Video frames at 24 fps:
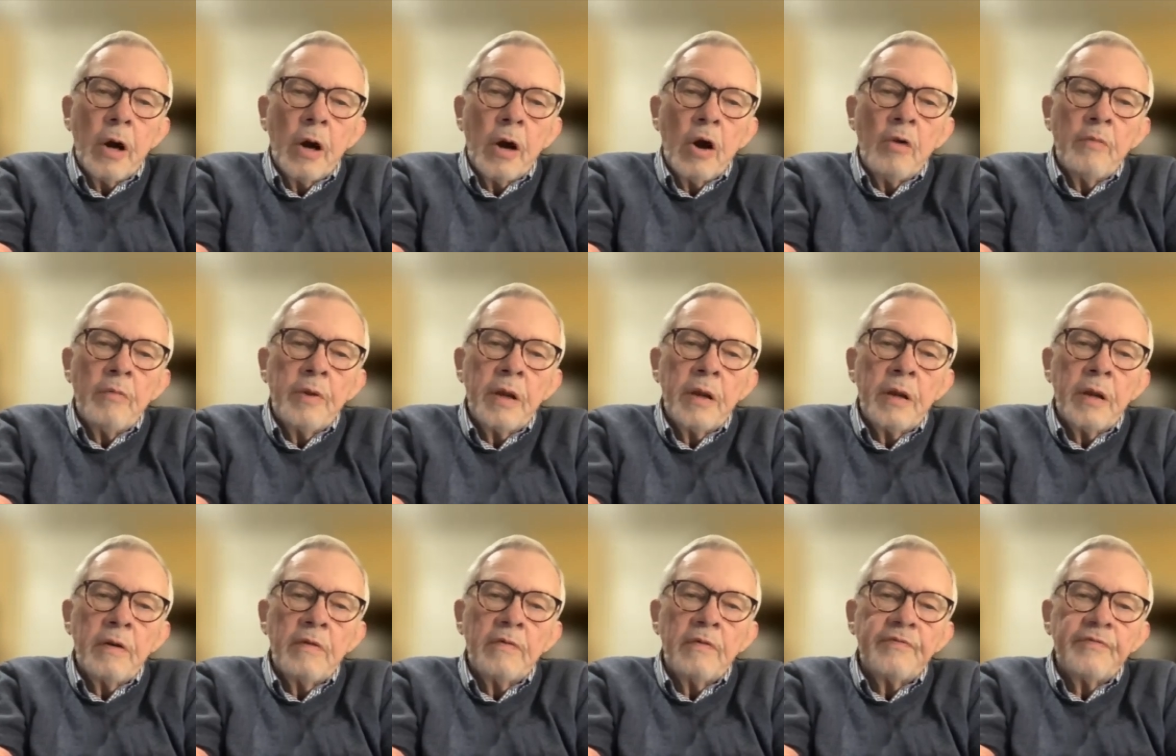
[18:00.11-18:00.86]
army
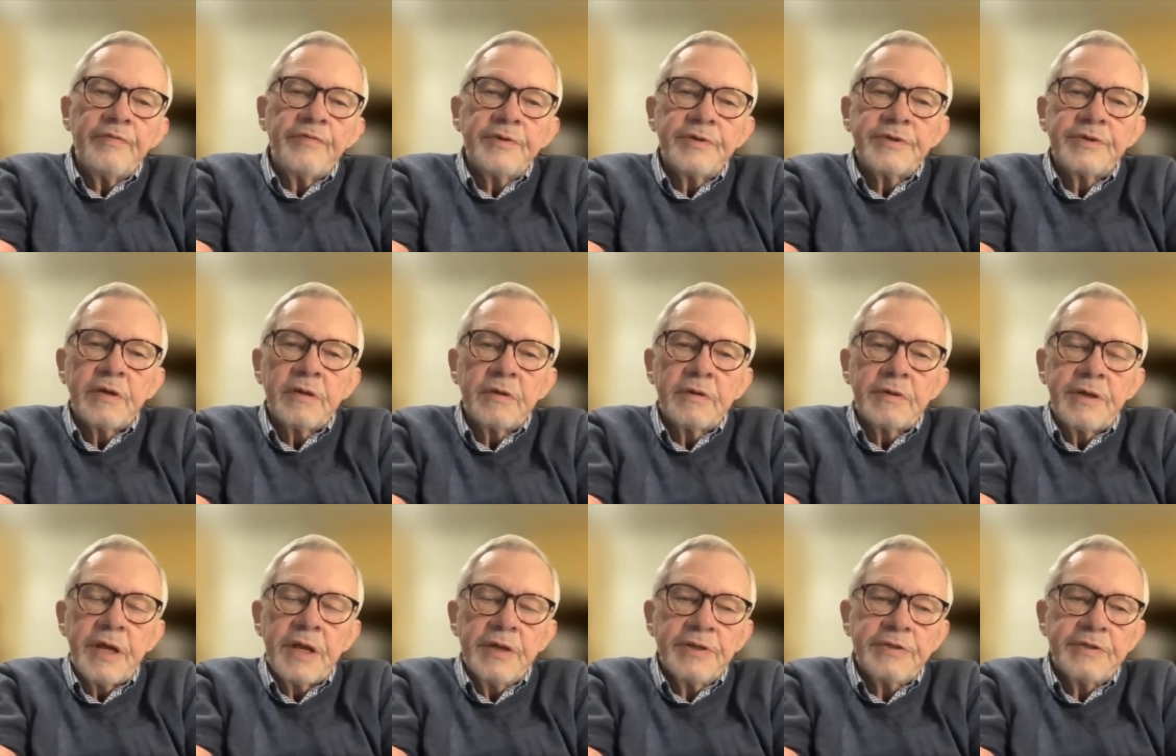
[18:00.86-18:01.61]
of
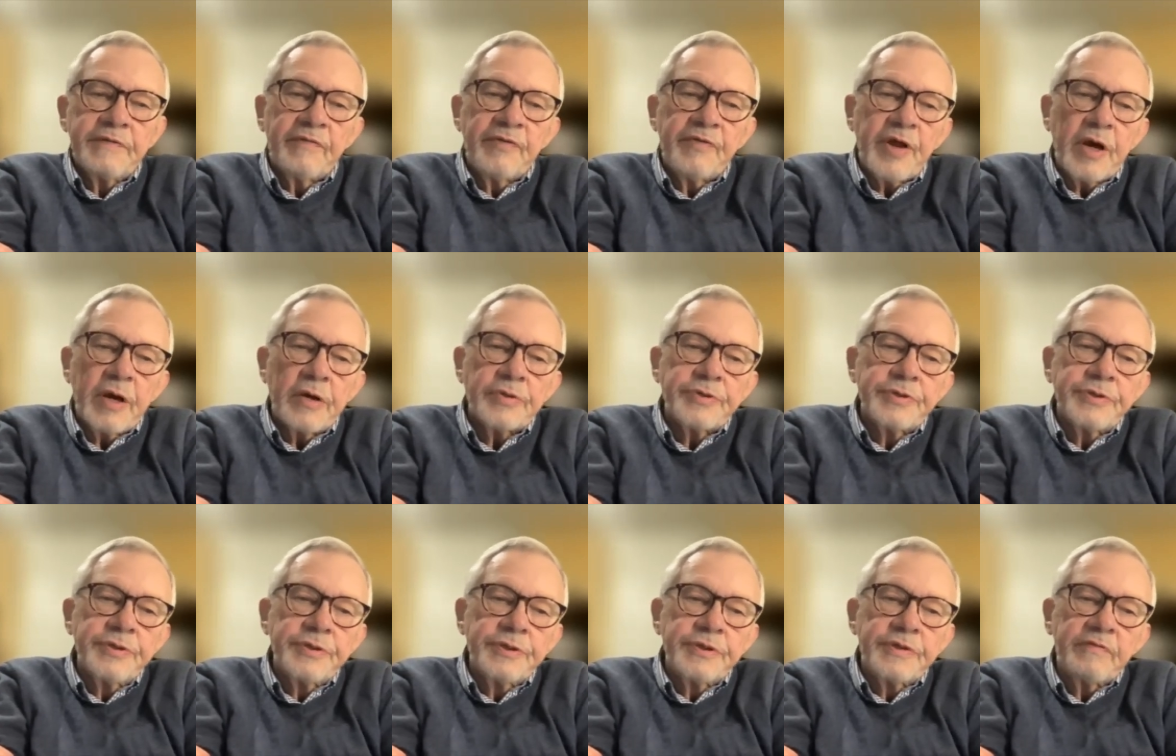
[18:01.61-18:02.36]
tens of
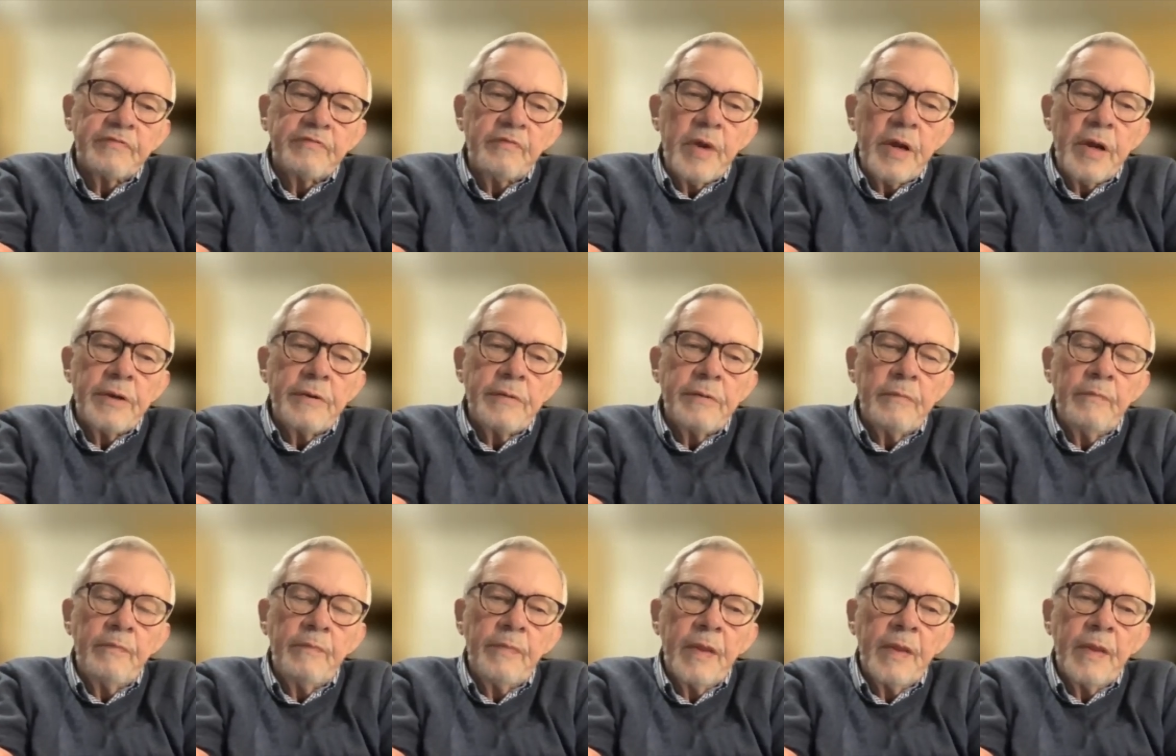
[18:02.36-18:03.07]
thousands of men.